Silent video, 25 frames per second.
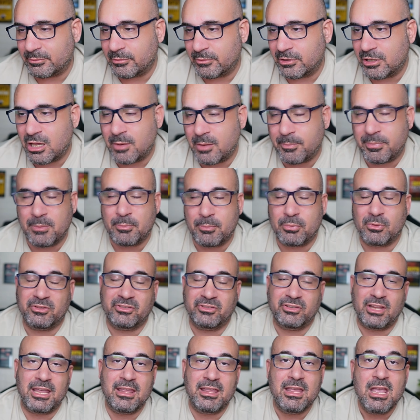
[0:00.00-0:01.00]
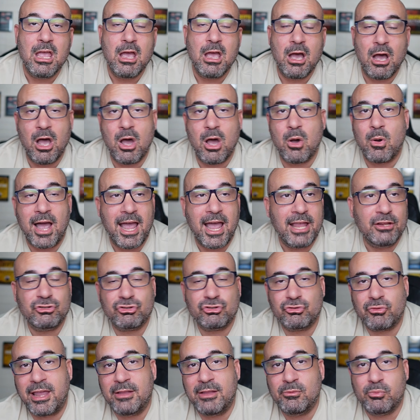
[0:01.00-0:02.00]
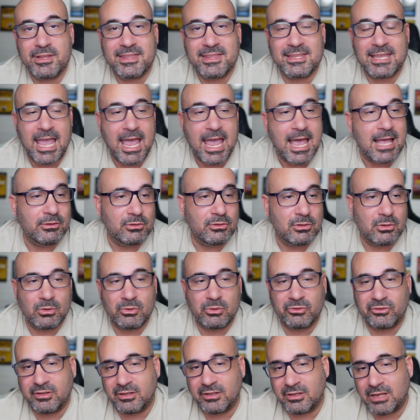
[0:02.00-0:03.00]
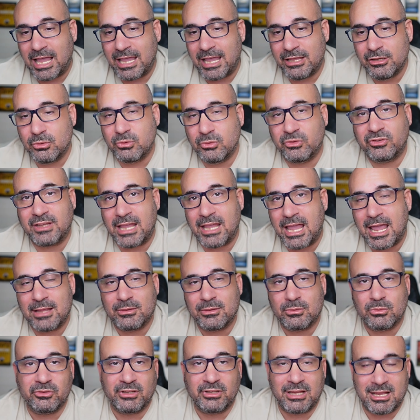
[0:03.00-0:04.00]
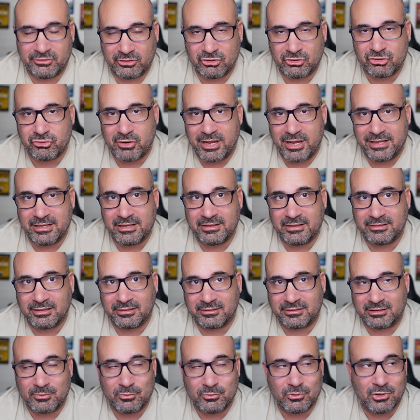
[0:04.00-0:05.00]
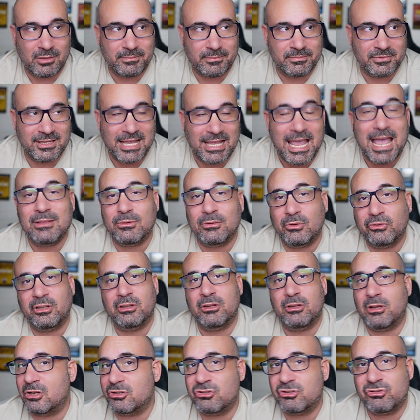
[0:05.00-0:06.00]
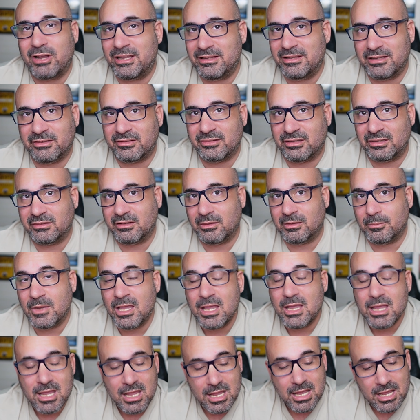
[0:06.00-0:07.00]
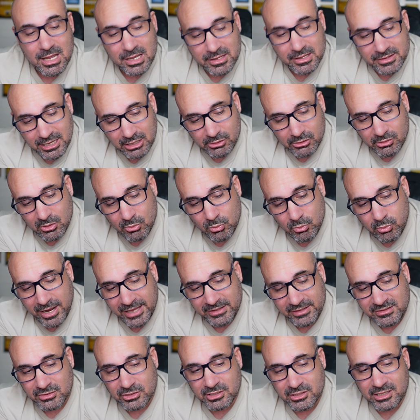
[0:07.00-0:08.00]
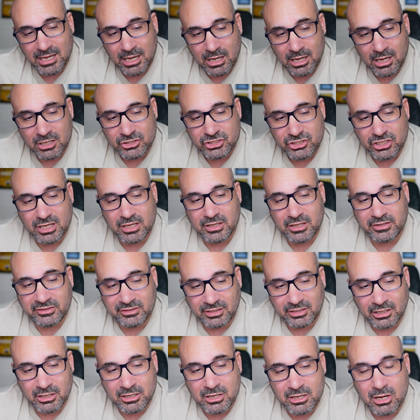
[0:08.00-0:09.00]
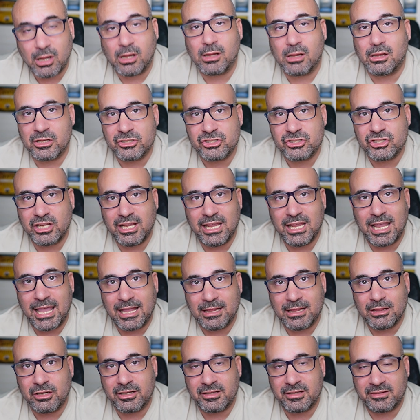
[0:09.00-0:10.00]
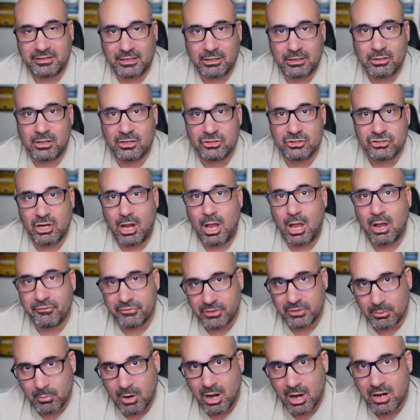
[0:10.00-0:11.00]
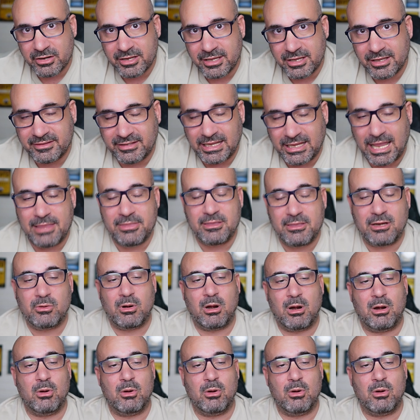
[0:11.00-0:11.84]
A lot of people say, oh, I trade with candles, I use candles as a trading system. Well, candles are not a trading system. They're a way to gauge psychology and look at psychology of the markets, and they're